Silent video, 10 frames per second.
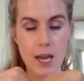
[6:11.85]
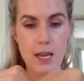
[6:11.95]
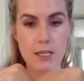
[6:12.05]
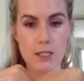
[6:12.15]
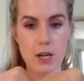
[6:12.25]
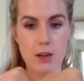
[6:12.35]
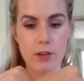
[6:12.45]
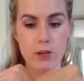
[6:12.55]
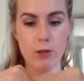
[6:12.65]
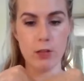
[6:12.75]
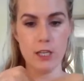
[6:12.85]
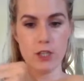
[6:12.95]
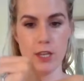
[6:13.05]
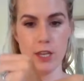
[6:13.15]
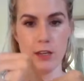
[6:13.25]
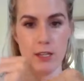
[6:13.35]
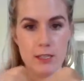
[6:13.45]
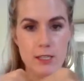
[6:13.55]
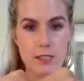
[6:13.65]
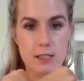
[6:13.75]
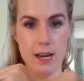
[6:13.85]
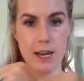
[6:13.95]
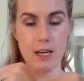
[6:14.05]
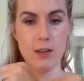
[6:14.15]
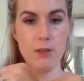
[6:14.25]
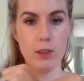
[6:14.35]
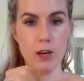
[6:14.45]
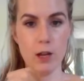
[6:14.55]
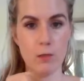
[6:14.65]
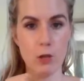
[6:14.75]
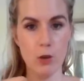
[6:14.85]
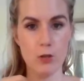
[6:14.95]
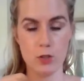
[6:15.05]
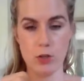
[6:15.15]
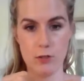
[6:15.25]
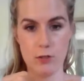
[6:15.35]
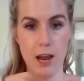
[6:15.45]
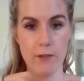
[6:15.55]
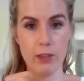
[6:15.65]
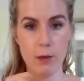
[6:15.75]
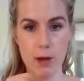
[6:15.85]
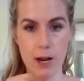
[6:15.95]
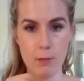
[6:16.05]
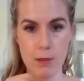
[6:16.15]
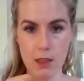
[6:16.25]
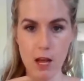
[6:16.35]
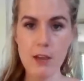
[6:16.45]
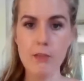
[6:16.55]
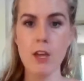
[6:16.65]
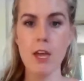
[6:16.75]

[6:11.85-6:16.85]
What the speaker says: and I've acknowledged that this is negative and that I'm closed off to having that part in my life.